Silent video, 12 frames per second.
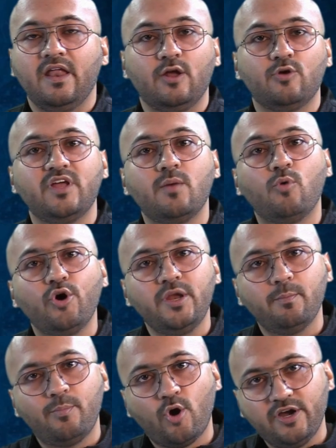Now they are more
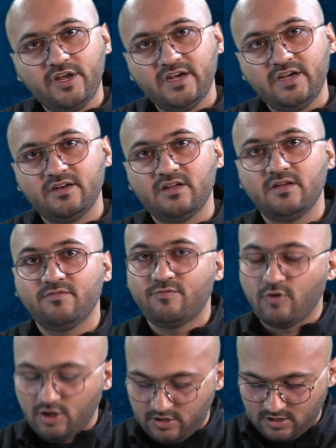important
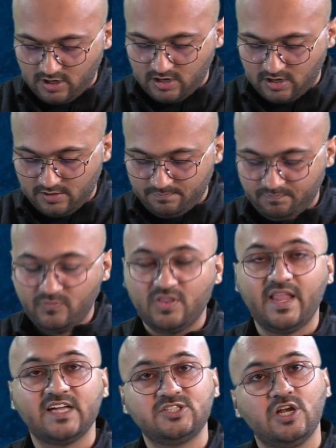for uh,
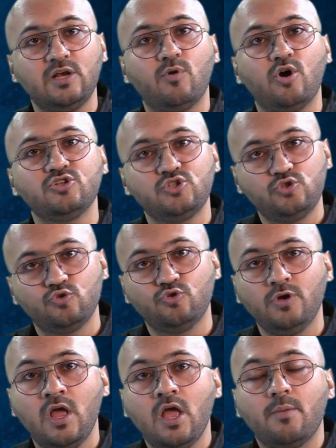national mocks
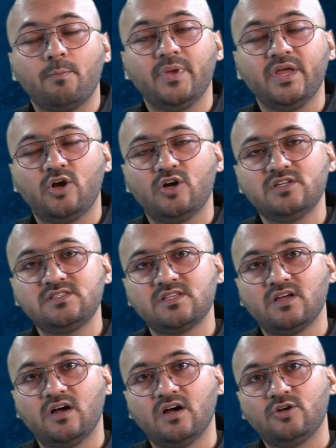too,
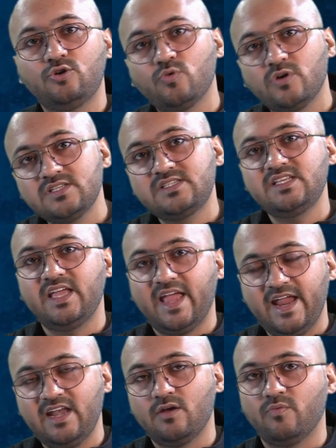because uh, towards the
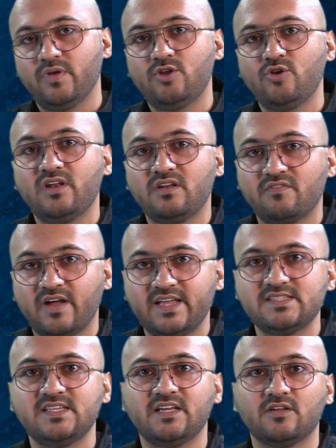end when you are
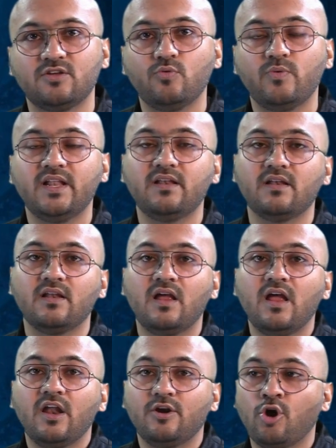revising, you will
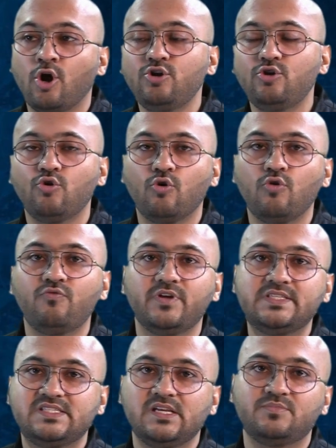not know
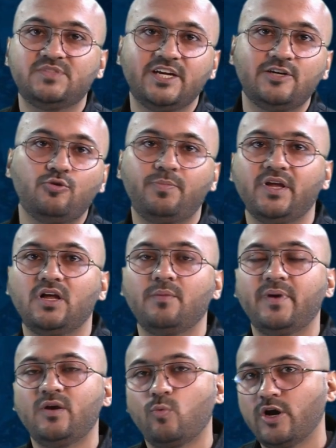which subject to pick
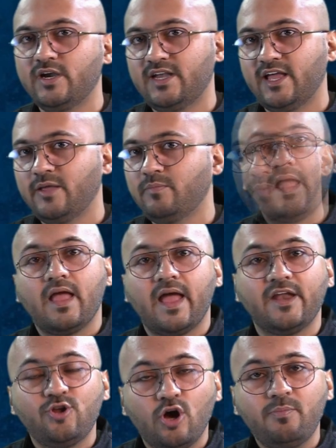up at what time,
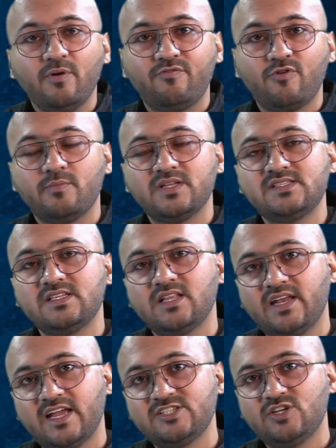and your performance in
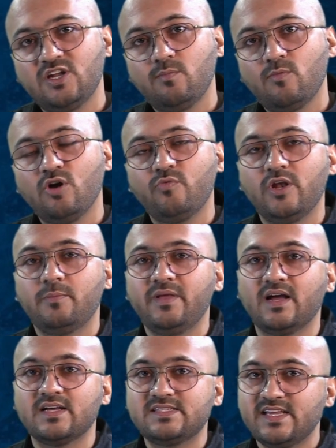the national mock will
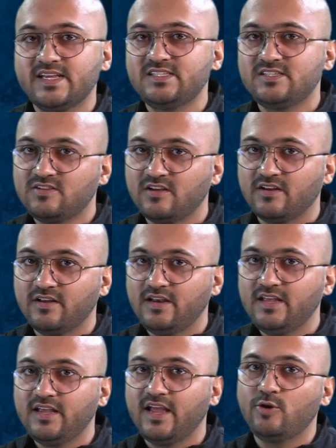be assessed
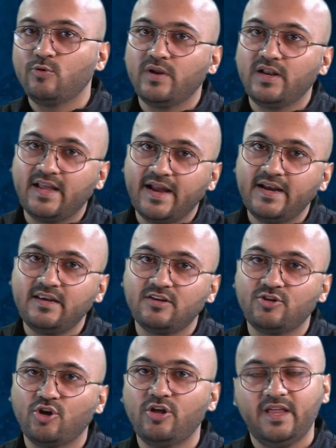thoroughly and you will get
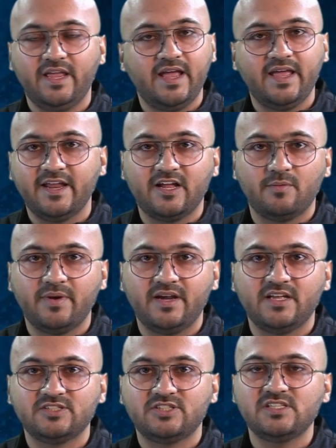your A I
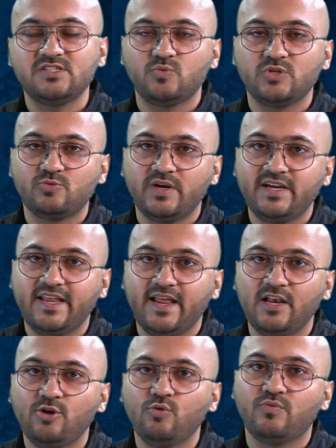recommendations which will
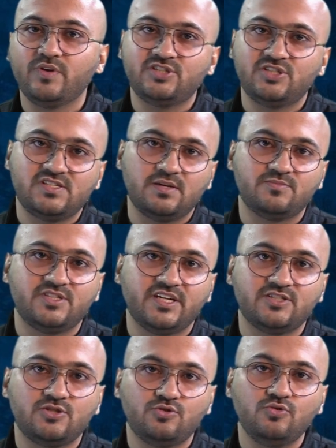tell you which
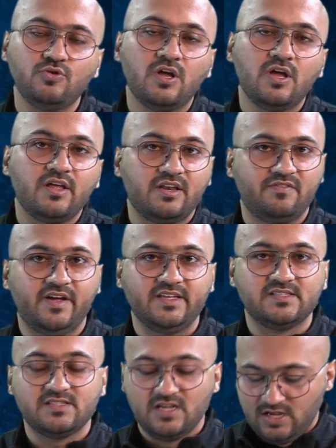subjects to
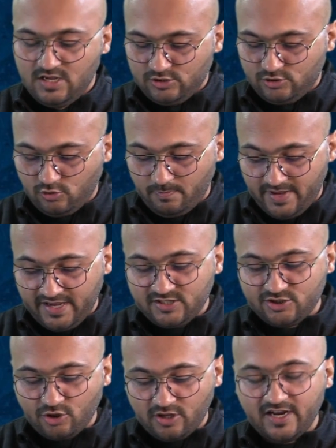revise. So make
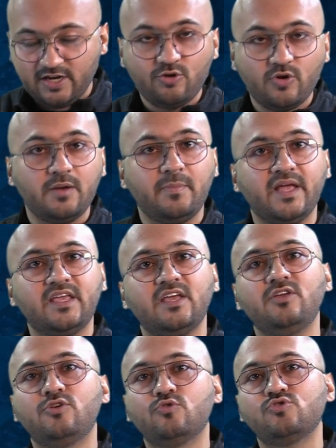sure that you are
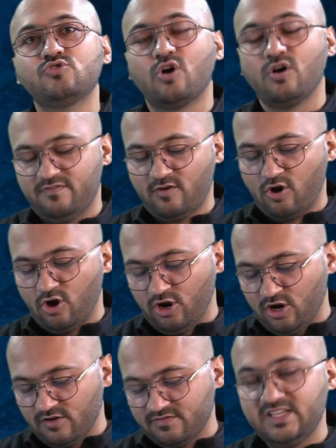making use of
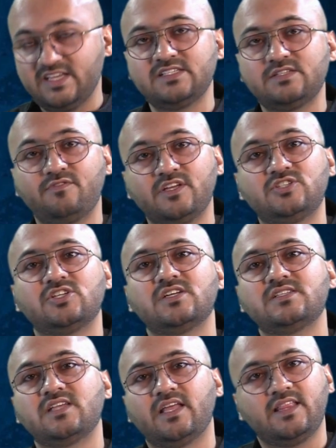all of these
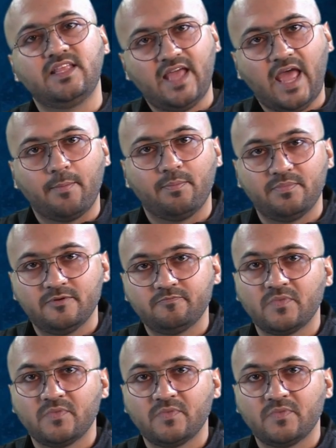features in the app.